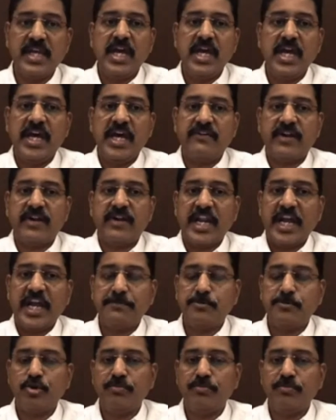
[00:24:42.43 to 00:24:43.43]
Our lab
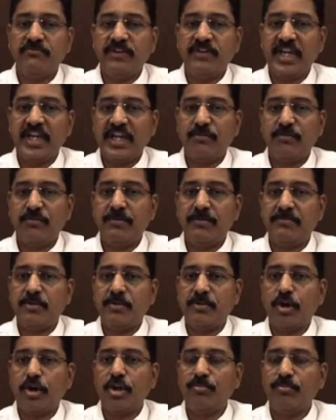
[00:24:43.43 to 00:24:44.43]
should be well equipped with all
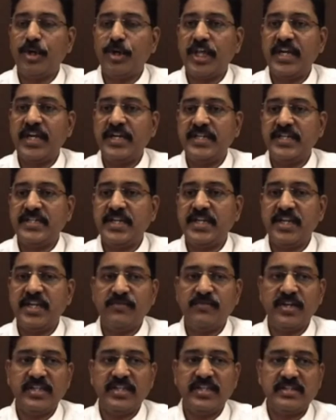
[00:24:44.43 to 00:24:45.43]
modalities and
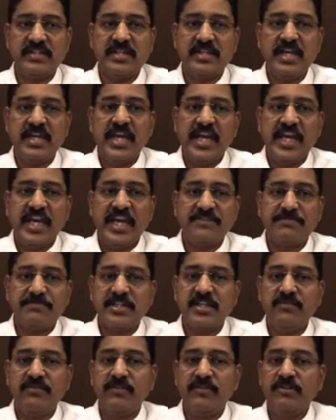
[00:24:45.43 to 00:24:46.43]
devices, especially
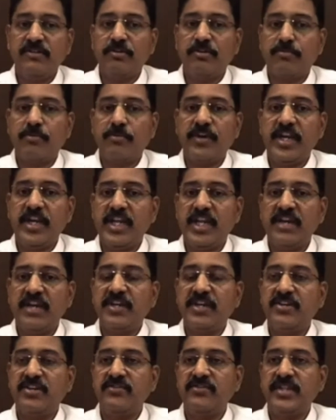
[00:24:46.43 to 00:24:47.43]
when you're providing
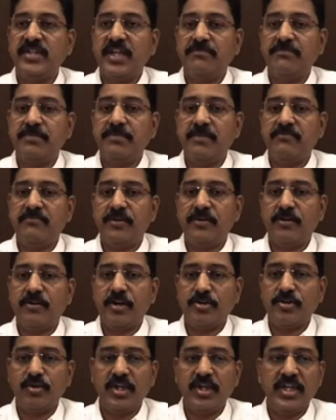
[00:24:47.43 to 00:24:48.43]
effective therapy for not
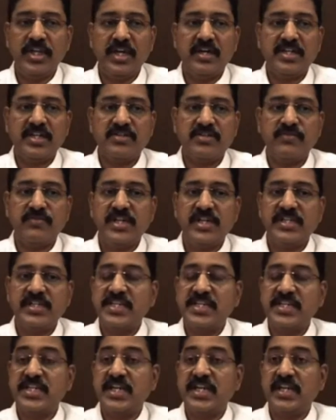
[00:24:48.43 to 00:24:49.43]
only erstwhile
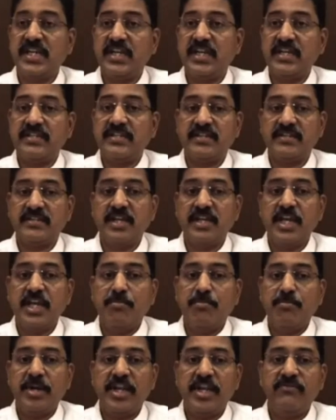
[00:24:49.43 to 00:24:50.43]
surgical cases,
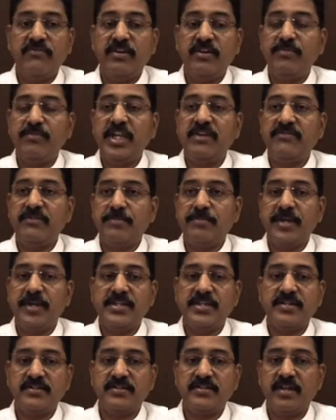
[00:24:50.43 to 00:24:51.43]
but even many of the
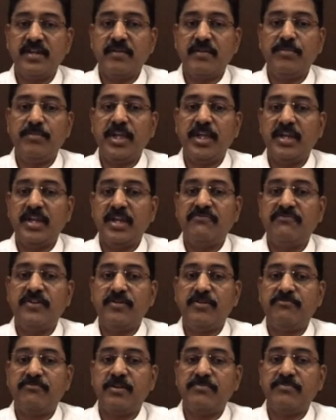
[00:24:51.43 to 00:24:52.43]
patients being referred
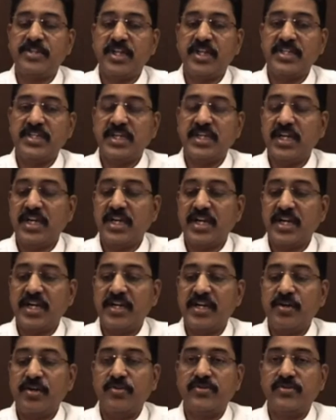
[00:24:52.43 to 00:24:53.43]
from surgical
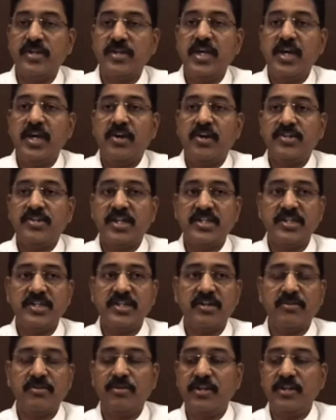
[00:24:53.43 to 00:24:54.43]
turndowns or surgical
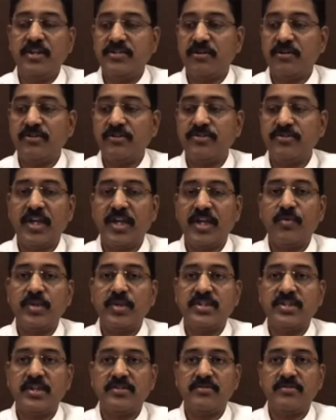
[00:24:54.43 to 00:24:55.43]
colleagues also request
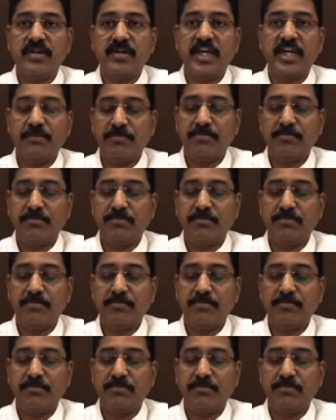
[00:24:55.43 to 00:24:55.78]
us to help